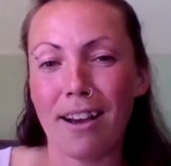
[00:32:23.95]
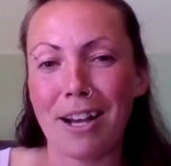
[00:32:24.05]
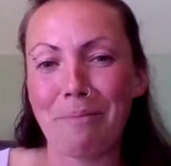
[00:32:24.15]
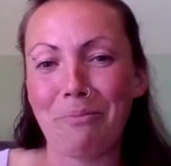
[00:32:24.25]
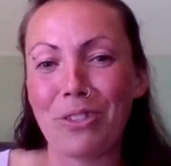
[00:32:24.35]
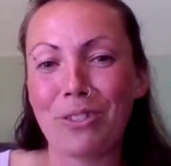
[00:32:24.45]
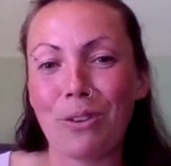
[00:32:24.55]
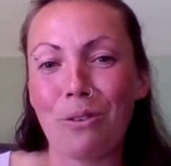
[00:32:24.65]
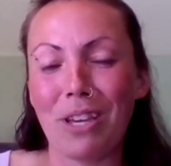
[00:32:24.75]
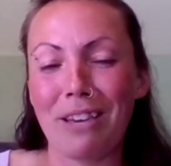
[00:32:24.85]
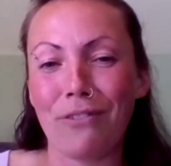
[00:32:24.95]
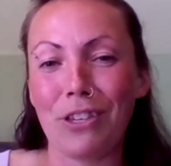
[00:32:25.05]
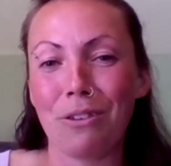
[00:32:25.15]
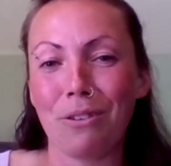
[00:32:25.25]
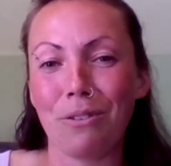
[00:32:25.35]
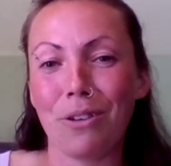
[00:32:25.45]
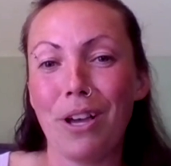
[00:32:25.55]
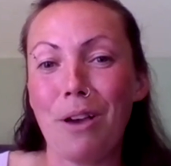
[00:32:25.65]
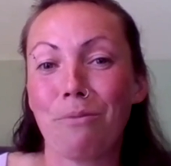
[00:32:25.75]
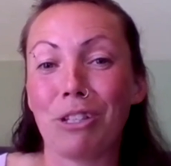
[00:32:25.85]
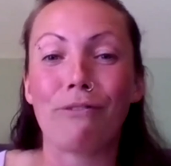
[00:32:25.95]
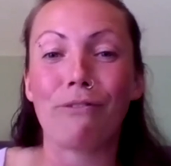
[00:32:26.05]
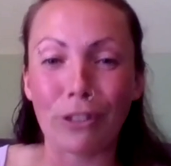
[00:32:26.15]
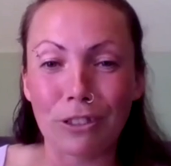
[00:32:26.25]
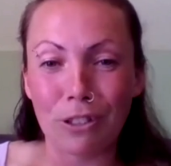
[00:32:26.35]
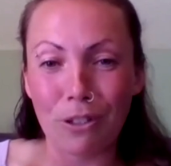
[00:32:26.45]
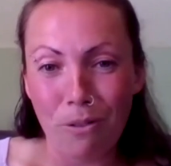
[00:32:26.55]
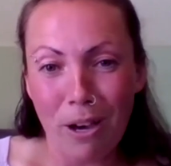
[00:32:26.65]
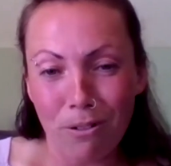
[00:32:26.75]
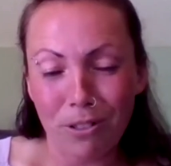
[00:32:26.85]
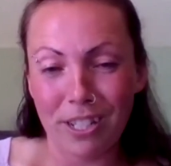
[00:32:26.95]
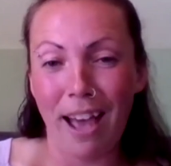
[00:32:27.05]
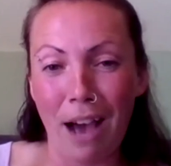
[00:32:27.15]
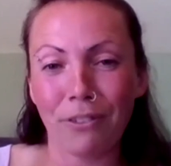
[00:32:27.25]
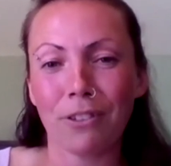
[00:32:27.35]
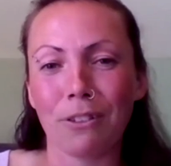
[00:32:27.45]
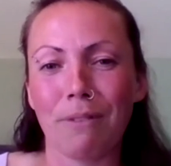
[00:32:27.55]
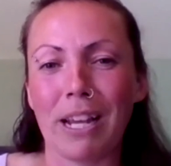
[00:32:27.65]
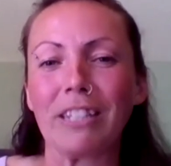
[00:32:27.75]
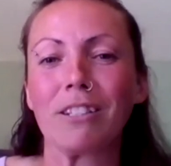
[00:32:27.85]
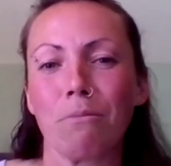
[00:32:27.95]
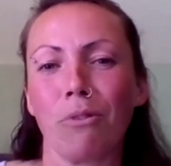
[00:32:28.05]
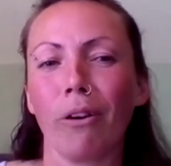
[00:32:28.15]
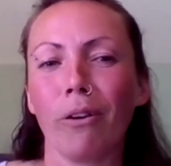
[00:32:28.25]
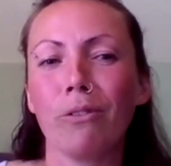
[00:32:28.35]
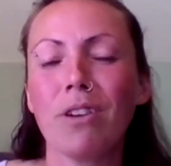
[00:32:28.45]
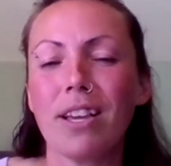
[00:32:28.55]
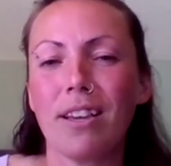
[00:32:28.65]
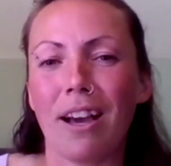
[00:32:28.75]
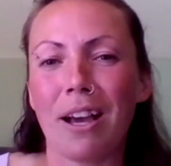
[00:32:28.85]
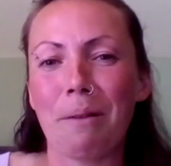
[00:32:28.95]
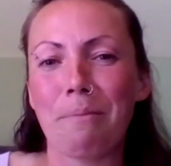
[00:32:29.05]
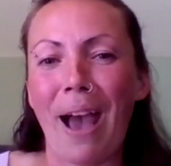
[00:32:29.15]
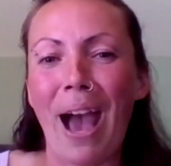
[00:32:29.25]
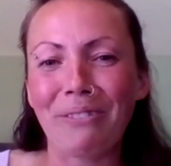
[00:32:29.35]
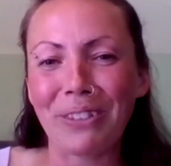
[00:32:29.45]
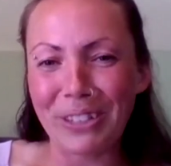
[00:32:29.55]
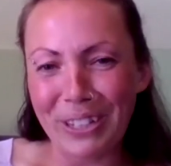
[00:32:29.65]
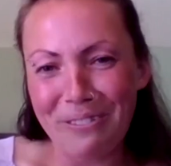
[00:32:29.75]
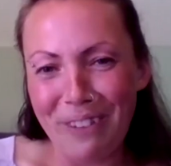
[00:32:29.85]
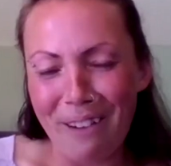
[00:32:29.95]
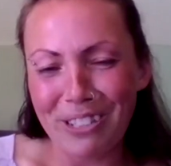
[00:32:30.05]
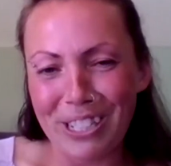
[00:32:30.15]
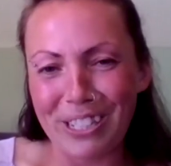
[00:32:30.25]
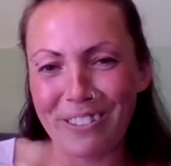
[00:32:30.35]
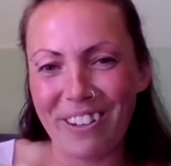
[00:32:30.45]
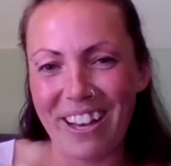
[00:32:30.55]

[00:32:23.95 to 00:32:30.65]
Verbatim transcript: Um, so if you, when you first go out after the rain tomorrow, um, have a look around you.